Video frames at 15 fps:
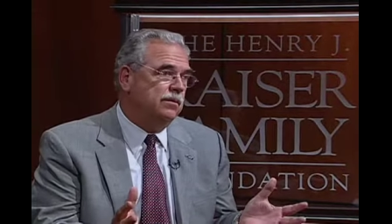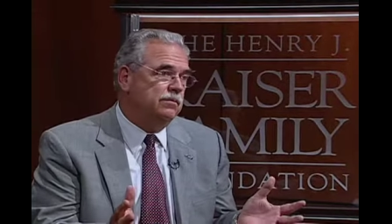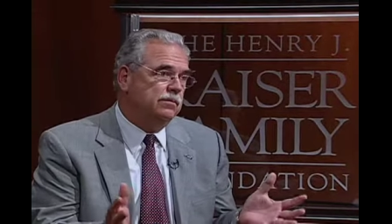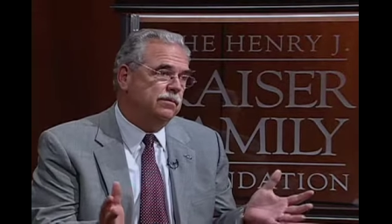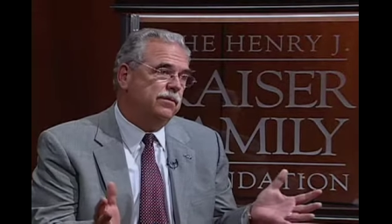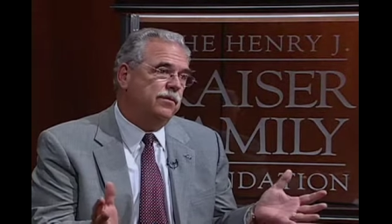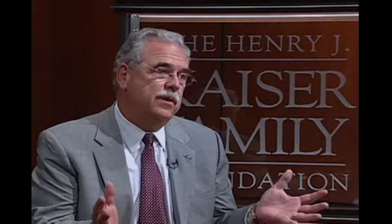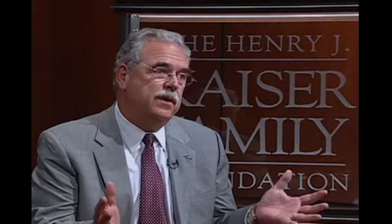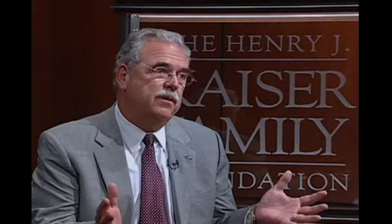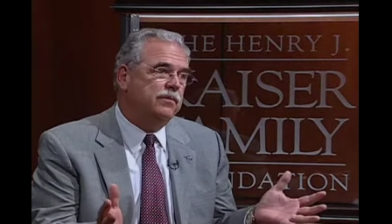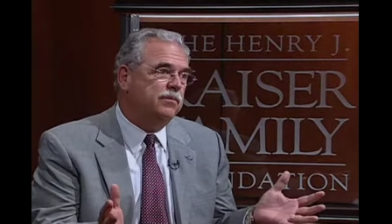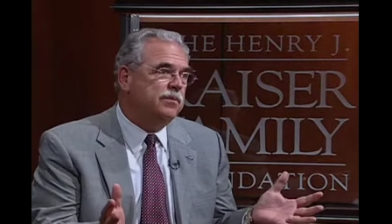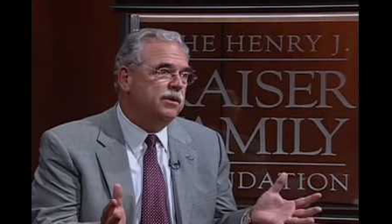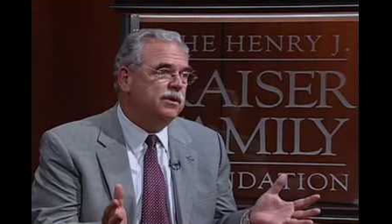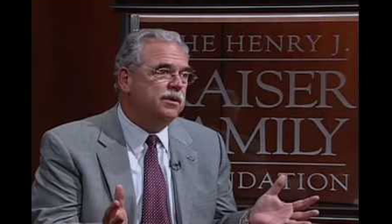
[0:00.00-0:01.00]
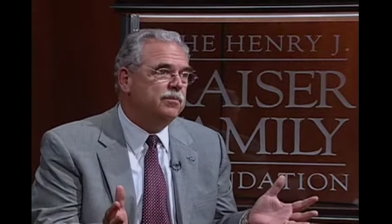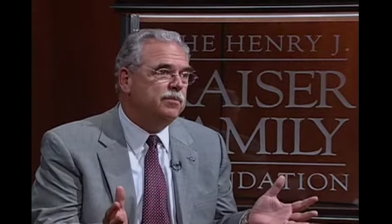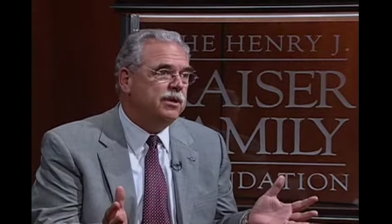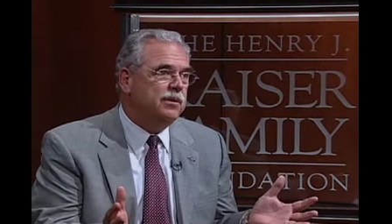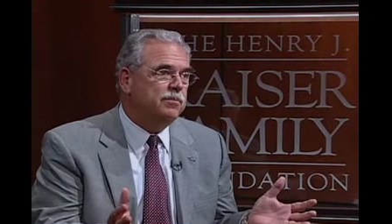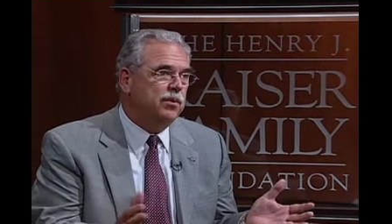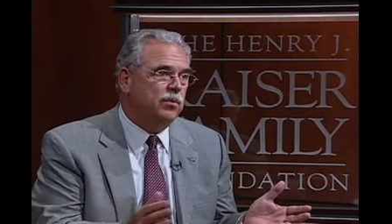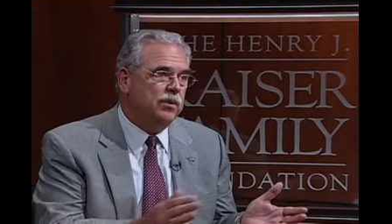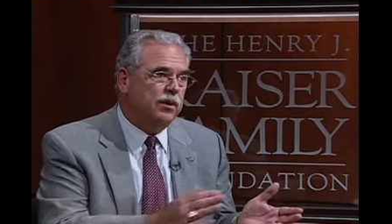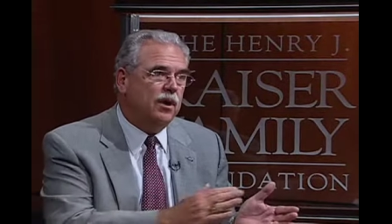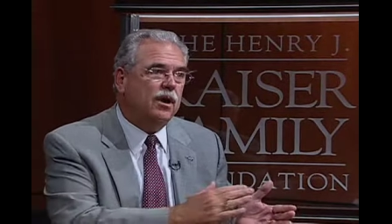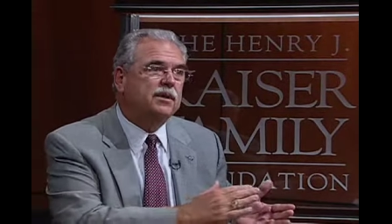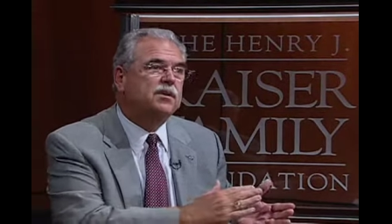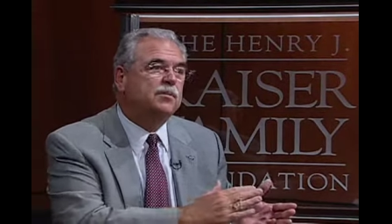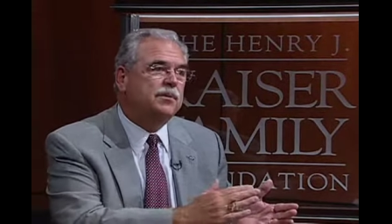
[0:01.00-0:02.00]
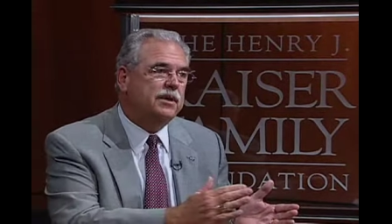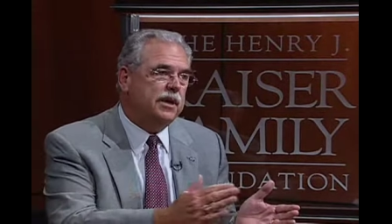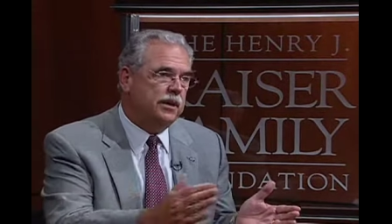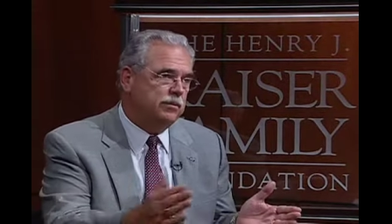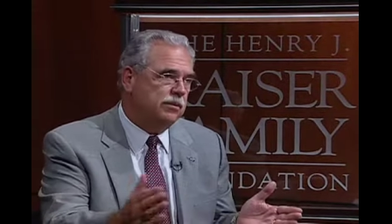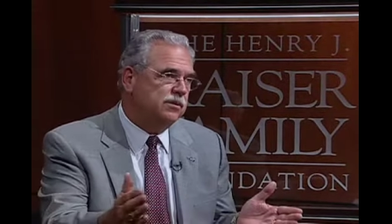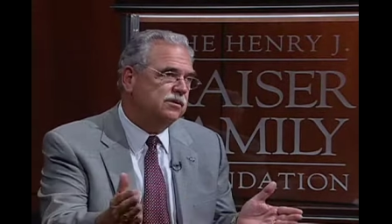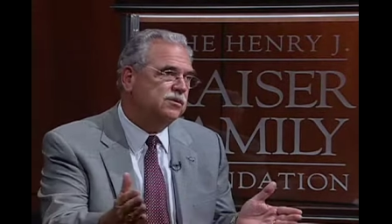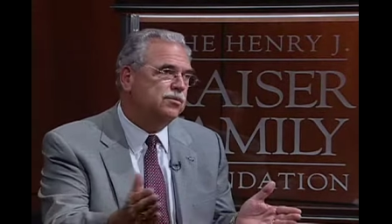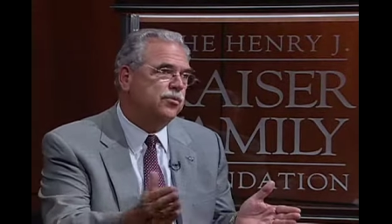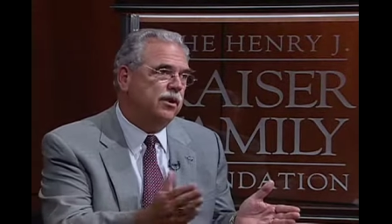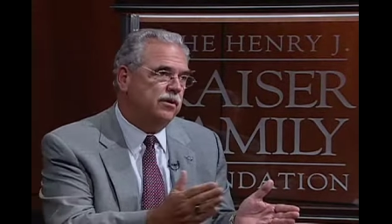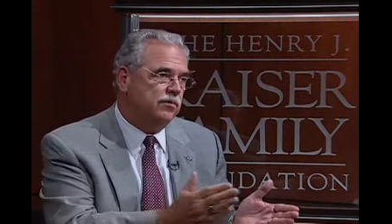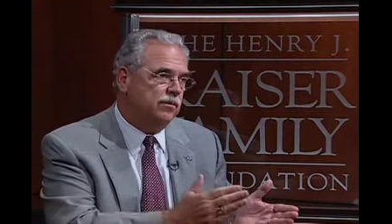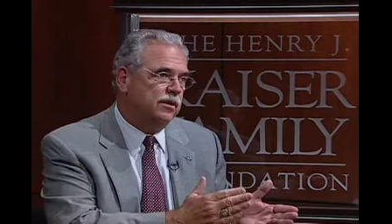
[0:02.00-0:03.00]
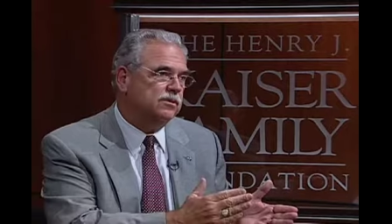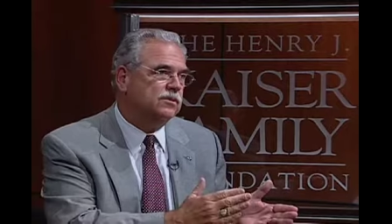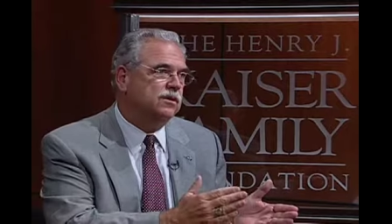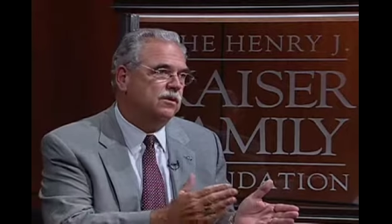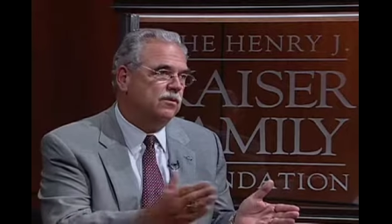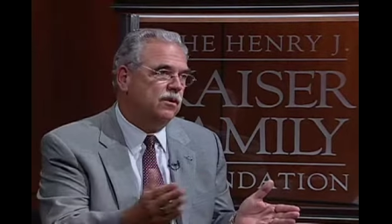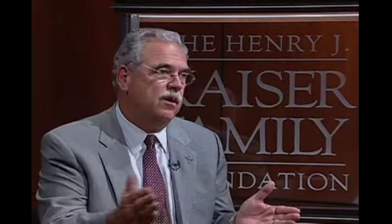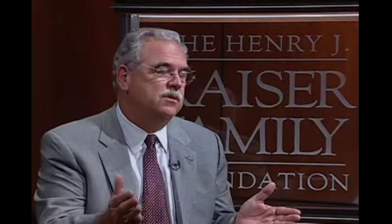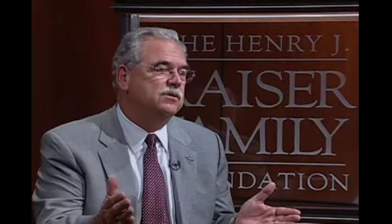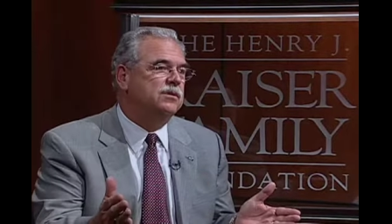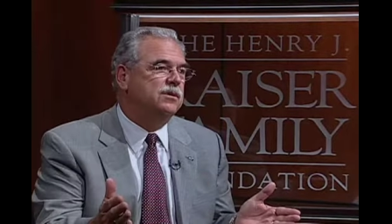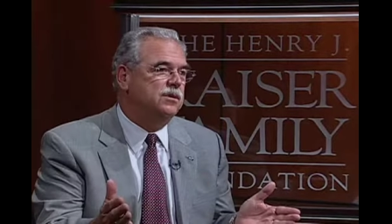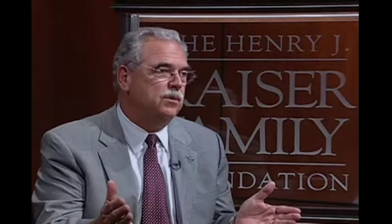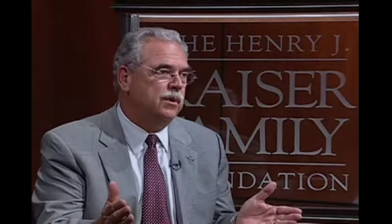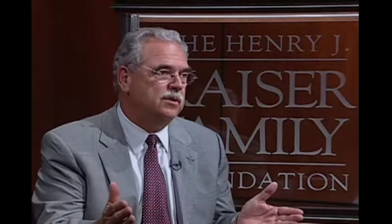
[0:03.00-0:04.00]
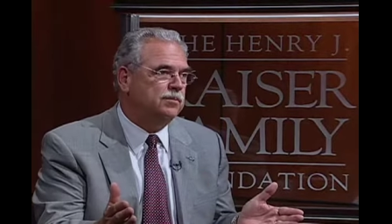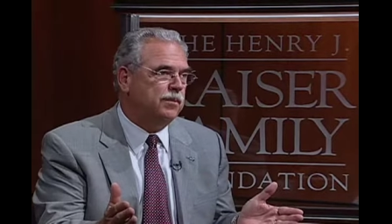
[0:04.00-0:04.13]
We're 300 million people. We ought to be able to spread risk across the U.S.